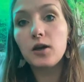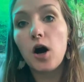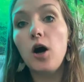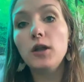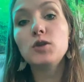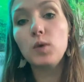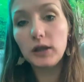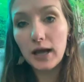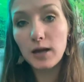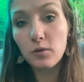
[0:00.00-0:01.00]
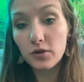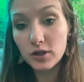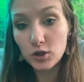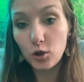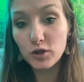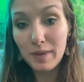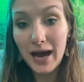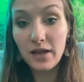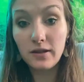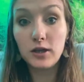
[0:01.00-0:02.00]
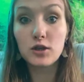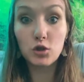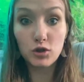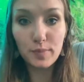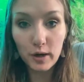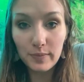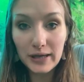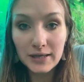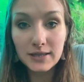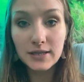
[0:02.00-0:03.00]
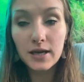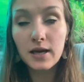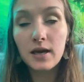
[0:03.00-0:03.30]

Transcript: called to align with your soul's path and your soul's purpose.